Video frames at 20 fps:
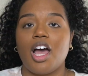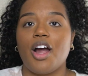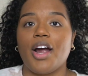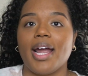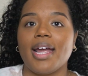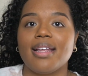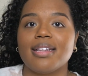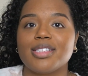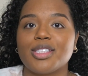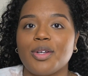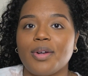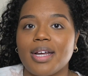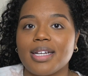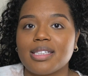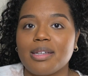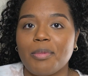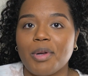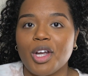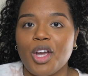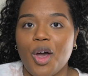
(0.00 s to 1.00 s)
All right, so
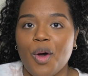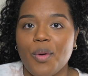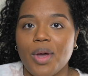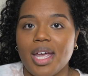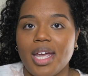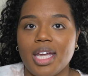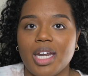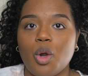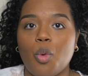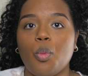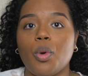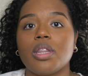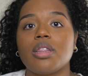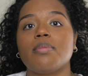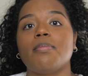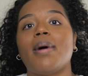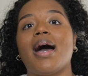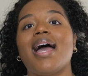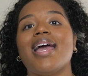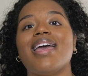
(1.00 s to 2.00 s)
next I'm gonna go in with
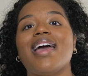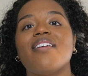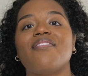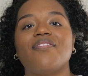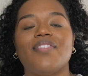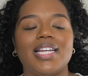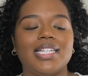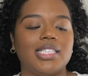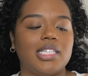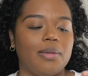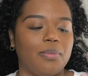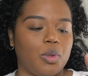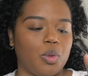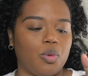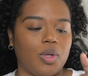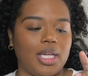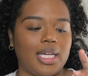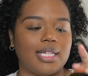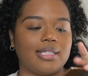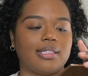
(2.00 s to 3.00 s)
my Fenty
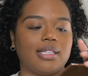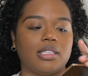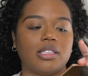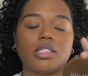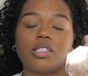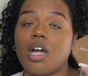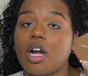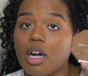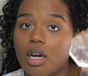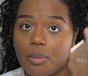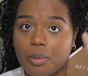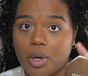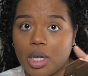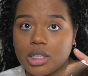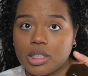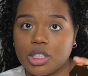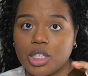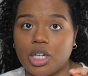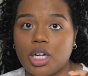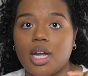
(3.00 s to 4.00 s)
Beauty Sun Stalk'r
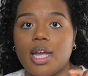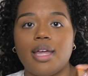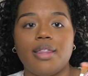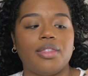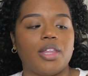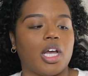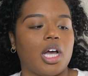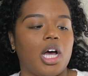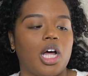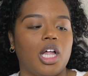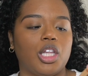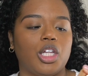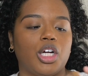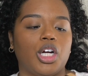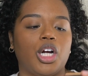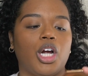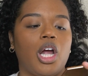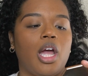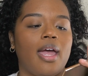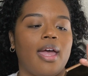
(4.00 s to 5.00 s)
bronzer in the
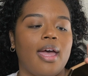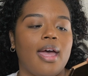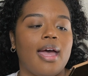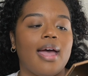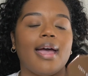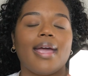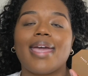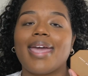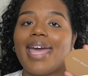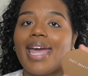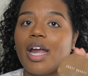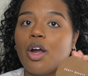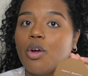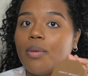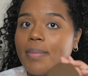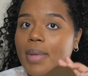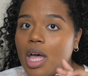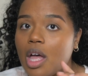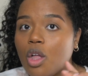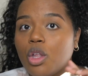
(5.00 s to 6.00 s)
color
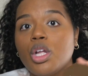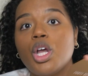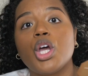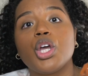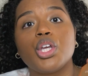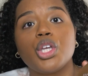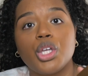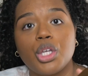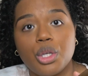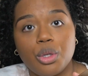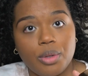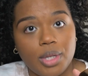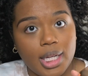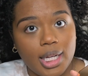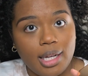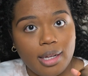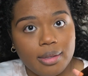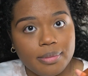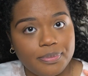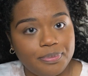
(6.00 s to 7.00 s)
Caramel
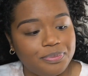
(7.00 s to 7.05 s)
Cutie.